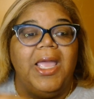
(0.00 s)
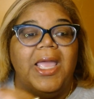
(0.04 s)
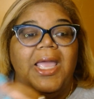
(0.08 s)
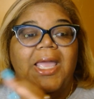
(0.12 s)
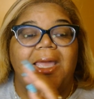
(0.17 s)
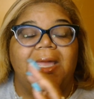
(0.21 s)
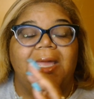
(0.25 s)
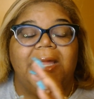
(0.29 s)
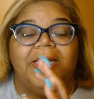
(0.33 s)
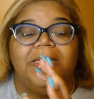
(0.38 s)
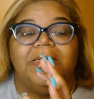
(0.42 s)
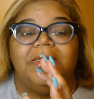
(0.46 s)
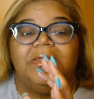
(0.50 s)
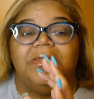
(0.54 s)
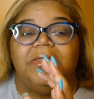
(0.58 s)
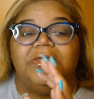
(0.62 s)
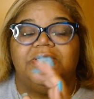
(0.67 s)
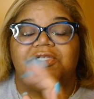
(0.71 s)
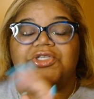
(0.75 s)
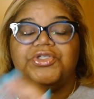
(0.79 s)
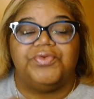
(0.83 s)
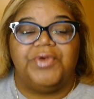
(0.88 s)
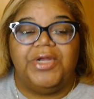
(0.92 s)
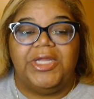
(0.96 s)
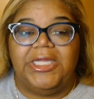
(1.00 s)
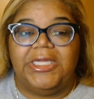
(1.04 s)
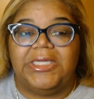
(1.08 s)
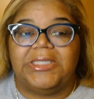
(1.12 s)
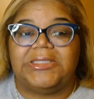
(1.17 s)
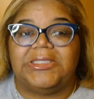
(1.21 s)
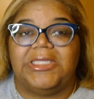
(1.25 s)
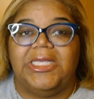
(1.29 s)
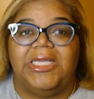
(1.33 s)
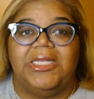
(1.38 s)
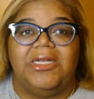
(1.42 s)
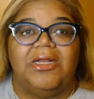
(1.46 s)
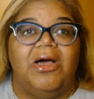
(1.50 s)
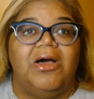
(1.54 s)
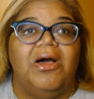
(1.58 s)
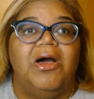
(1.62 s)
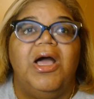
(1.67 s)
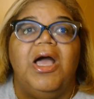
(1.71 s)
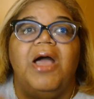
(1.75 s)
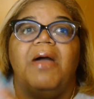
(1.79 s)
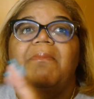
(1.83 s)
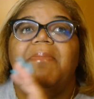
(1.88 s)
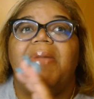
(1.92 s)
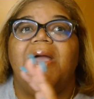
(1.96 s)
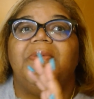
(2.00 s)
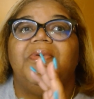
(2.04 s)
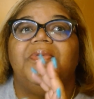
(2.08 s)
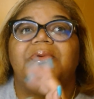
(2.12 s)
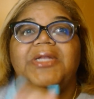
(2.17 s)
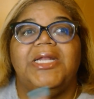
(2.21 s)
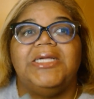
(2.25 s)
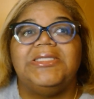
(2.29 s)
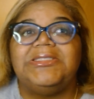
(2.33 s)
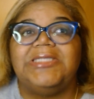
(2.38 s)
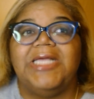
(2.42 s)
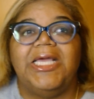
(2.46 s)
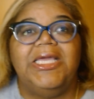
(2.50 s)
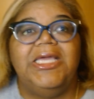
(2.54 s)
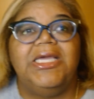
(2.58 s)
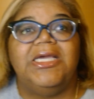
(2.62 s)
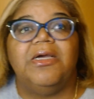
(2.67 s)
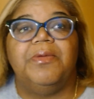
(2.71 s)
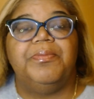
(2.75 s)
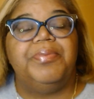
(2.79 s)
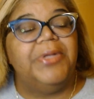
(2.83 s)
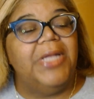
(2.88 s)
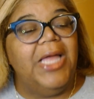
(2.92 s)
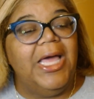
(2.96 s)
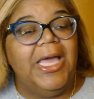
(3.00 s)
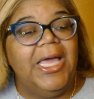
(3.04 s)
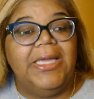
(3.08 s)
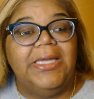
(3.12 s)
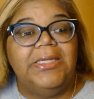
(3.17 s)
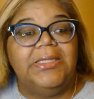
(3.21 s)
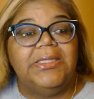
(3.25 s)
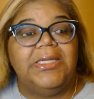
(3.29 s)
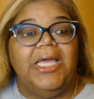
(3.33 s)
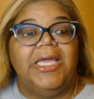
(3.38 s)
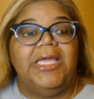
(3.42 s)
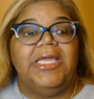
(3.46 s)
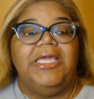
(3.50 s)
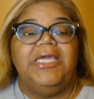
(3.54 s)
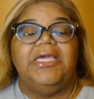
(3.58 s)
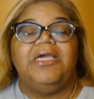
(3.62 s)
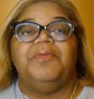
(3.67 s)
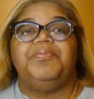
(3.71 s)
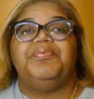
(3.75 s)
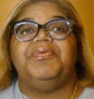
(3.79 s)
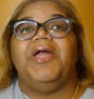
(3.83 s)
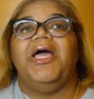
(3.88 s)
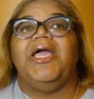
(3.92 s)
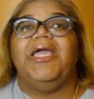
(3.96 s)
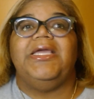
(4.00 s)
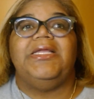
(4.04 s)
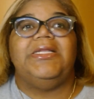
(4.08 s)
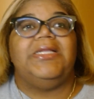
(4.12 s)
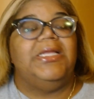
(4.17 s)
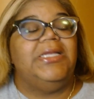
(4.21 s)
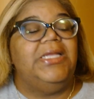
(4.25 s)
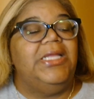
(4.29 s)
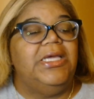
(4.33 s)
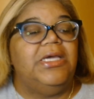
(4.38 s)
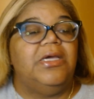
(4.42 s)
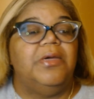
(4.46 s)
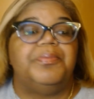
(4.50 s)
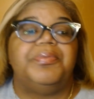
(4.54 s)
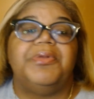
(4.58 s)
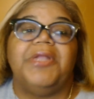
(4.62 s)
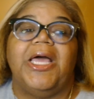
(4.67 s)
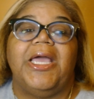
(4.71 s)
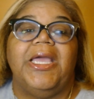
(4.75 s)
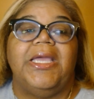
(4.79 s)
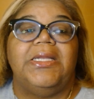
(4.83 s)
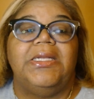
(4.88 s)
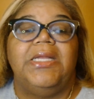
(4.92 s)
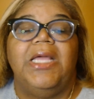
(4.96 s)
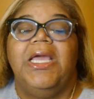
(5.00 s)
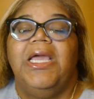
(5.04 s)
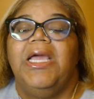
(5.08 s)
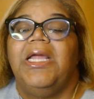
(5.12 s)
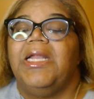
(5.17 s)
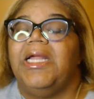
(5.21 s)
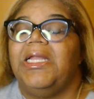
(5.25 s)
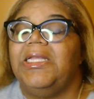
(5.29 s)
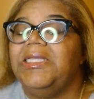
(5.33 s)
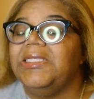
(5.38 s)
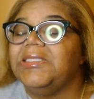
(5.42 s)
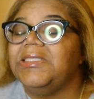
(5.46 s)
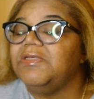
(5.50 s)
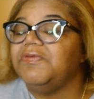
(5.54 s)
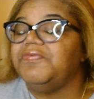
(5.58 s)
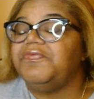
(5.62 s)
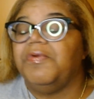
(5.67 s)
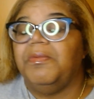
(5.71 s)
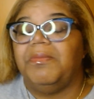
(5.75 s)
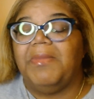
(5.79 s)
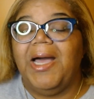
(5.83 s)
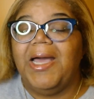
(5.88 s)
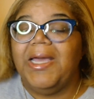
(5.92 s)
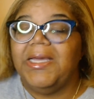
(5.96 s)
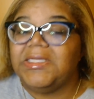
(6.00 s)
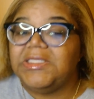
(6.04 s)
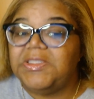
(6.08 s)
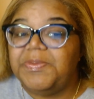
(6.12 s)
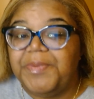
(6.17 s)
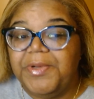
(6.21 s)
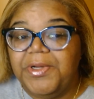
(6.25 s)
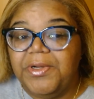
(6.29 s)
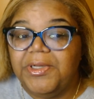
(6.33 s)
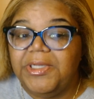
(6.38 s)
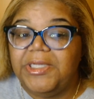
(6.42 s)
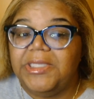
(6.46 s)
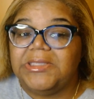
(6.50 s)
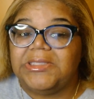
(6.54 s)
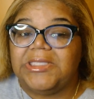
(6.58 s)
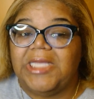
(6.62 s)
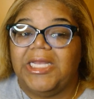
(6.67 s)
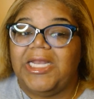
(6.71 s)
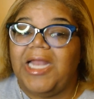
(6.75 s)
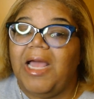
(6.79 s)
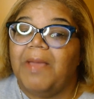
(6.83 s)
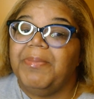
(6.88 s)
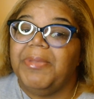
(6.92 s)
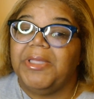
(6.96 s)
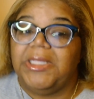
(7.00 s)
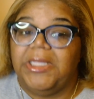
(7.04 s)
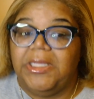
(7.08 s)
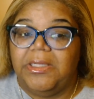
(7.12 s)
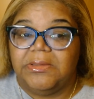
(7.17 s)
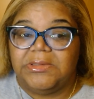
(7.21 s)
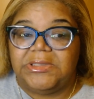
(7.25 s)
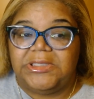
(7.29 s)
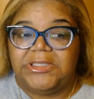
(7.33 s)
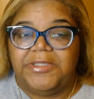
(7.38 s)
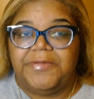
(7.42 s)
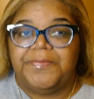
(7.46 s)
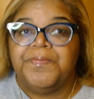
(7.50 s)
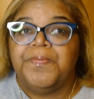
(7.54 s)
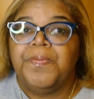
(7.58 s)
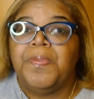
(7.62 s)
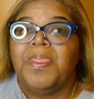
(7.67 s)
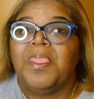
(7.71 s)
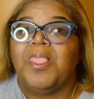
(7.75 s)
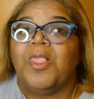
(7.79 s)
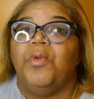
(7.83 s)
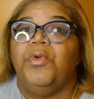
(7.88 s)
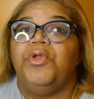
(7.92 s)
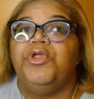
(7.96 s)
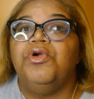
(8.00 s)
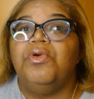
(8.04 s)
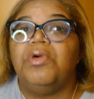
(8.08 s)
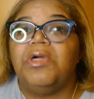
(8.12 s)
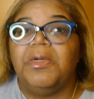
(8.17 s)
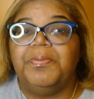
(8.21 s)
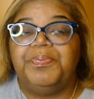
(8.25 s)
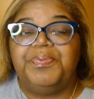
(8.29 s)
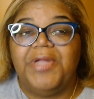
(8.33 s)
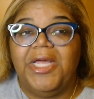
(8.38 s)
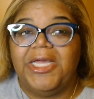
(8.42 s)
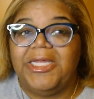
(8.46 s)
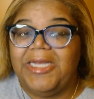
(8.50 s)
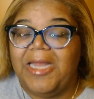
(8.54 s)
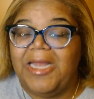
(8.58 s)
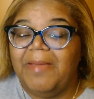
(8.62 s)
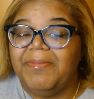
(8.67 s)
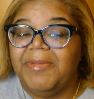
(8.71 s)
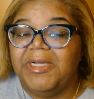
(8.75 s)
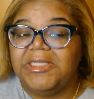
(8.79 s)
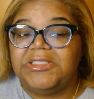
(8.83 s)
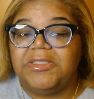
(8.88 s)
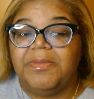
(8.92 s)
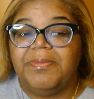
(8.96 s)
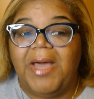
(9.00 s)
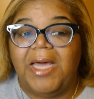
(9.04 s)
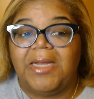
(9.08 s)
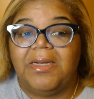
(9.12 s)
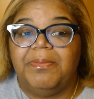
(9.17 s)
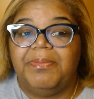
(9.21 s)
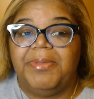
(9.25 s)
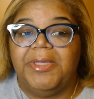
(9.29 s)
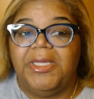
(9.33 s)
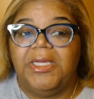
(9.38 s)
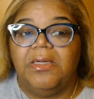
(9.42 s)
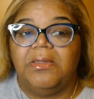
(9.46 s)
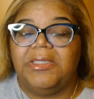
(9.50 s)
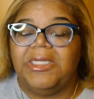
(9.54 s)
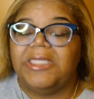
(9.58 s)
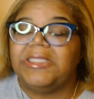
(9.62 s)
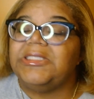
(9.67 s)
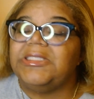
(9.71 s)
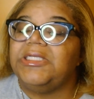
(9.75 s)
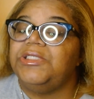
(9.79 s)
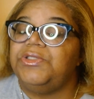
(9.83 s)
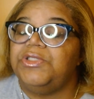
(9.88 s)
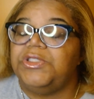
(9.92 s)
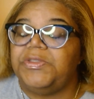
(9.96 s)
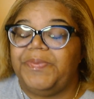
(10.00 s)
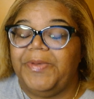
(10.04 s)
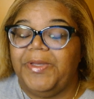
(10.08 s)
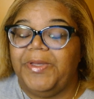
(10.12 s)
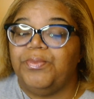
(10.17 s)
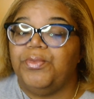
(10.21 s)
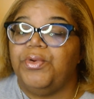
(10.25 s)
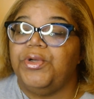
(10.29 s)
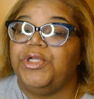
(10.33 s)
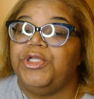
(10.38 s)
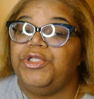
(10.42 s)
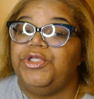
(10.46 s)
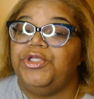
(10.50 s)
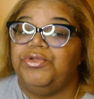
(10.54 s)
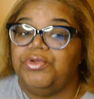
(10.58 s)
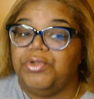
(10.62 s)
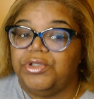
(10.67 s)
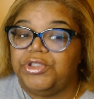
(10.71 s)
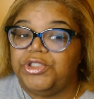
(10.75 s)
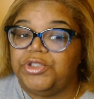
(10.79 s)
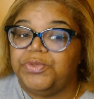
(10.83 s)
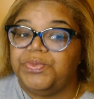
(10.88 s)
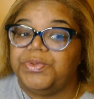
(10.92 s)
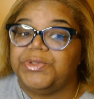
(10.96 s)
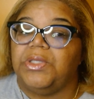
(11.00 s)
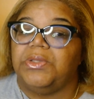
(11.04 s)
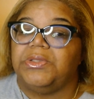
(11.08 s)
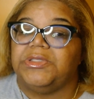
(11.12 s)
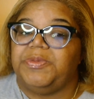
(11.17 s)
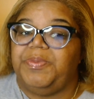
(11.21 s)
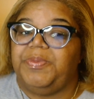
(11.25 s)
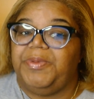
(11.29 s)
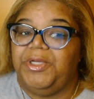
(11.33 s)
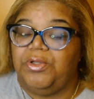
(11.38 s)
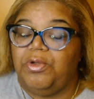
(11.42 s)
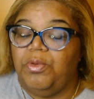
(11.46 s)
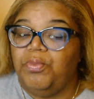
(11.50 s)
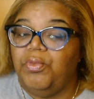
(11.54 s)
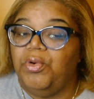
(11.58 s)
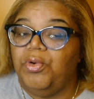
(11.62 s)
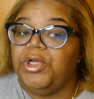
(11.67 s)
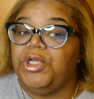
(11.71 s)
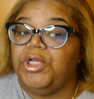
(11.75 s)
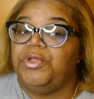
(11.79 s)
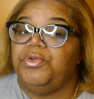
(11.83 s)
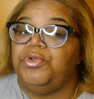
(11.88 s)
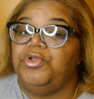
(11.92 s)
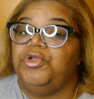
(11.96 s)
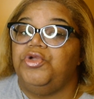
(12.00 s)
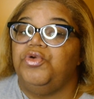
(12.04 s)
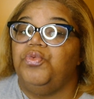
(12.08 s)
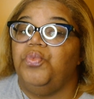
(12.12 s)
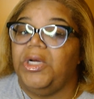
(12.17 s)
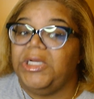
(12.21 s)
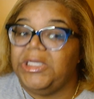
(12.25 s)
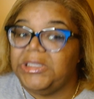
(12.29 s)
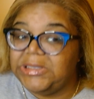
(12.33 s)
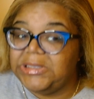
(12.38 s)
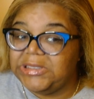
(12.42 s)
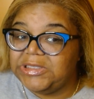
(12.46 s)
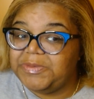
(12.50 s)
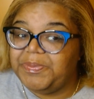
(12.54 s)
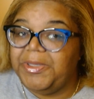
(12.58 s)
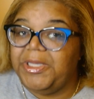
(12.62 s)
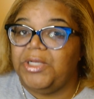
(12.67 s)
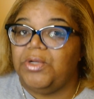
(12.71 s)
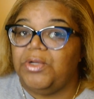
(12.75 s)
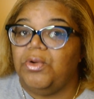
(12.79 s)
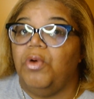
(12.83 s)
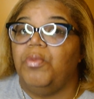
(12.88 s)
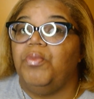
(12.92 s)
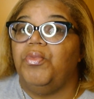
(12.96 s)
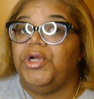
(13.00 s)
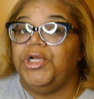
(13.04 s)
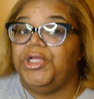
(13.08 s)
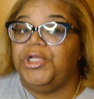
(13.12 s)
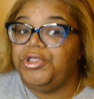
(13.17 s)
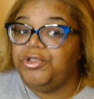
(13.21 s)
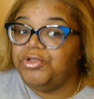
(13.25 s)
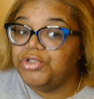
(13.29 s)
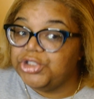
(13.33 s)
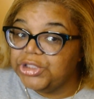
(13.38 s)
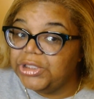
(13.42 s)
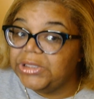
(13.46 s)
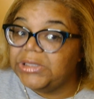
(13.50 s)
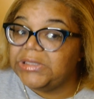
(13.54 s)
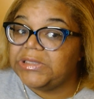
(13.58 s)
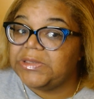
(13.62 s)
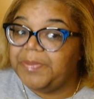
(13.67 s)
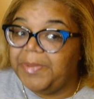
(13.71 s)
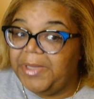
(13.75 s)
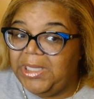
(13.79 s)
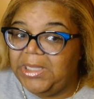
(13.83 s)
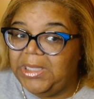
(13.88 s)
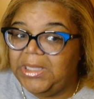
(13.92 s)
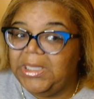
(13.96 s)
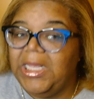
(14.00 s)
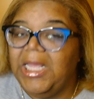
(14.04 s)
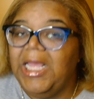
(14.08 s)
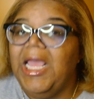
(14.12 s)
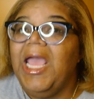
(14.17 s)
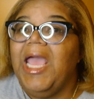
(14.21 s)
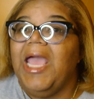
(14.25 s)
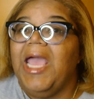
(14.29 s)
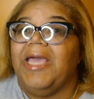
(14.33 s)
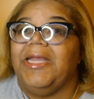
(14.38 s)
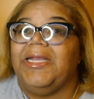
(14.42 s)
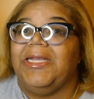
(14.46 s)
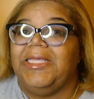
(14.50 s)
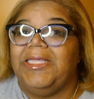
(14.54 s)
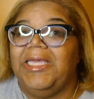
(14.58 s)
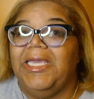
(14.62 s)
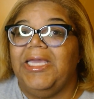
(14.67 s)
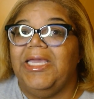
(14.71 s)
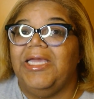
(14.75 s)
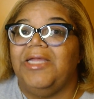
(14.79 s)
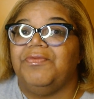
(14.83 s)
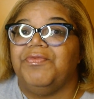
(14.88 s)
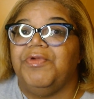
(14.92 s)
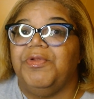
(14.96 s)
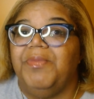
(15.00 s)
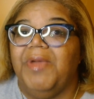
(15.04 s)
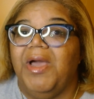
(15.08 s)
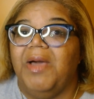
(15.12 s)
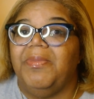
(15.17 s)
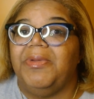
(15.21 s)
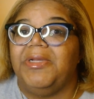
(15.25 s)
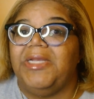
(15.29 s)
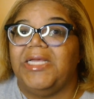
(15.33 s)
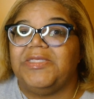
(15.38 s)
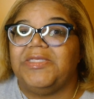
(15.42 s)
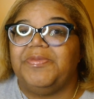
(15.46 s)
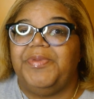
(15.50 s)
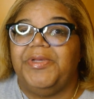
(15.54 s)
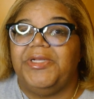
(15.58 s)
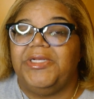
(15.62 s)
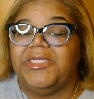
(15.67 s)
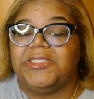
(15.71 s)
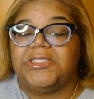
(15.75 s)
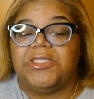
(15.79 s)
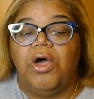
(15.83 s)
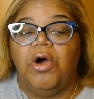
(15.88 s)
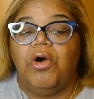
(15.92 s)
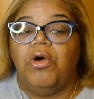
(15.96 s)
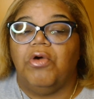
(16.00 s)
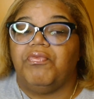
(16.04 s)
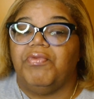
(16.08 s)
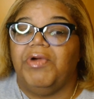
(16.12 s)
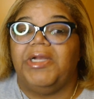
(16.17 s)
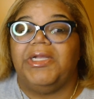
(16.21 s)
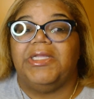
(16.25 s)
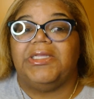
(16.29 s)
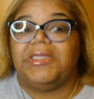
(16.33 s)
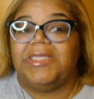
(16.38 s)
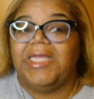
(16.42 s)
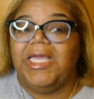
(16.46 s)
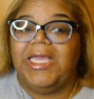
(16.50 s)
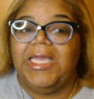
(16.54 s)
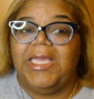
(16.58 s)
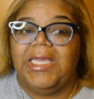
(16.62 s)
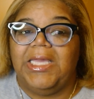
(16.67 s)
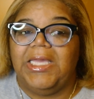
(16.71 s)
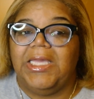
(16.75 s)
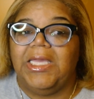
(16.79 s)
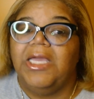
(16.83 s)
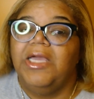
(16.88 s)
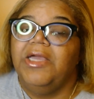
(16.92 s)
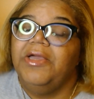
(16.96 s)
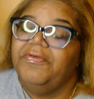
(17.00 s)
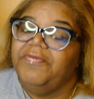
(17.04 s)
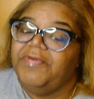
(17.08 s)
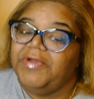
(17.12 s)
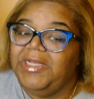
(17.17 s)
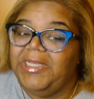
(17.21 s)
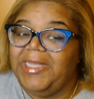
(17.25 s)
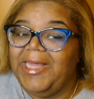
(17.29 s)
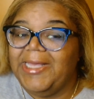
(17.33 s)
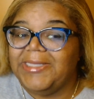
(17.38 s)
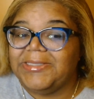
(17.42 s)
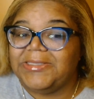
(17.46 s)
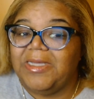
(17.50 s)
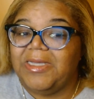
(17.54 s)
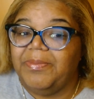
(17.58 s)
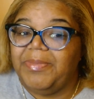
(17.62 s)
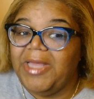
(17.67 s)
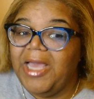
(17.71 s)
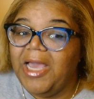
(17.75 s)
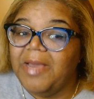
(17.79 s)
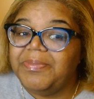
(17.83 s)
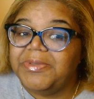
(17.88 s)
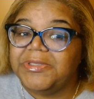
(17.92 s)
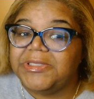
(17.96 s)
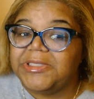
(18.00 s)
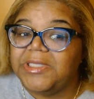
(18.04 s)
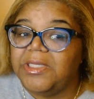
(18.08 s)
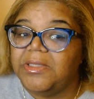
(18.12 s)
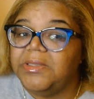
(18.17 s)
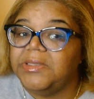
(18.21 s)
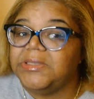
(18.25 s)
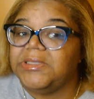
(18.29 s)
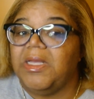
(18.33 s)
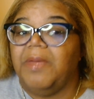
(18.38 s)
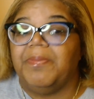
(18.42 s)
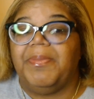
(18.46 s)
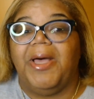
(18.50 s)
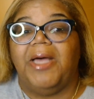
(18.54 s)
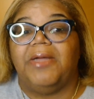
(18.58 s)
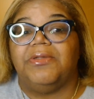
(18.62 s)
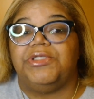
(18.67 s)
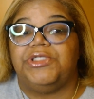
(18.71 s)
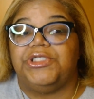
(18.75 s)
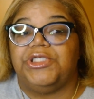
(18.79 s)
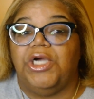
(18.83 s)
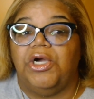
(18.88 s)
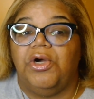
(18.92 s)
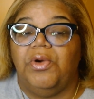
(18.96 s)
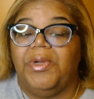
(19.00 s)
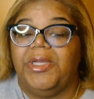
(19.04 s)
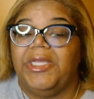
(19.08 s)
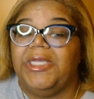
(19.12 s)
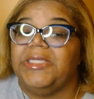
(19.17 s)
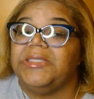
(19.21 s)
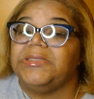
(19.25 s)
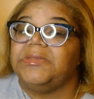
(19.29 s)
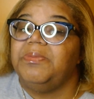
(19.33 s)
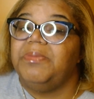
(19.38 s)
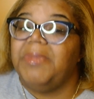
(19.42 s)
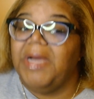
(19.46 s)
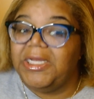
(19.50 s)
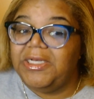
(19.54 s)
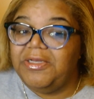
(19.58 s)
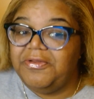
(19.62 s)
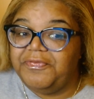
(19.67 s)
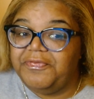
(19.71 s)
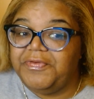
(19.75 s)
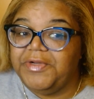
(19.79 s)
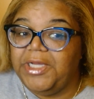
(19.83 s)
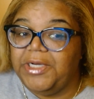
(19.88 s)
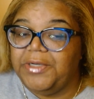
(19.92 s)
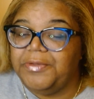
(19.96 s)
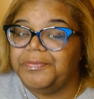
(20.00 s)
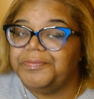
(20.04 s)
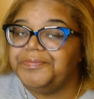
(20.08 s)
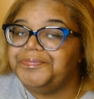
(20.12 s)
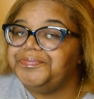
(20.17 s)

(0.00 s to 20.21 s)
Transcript: and the drinks and uh, baby, when I say he complained and he complained and he complained, and listen, from my experience, and I've been guilty when you complain that much about a bill, that's because you spent more than you thought you was gonna spend, or more than you wanted to spend, or more than you should have spent. And again, remember that's been this whole running thing for the last couple of episodes about Joe and his money flow.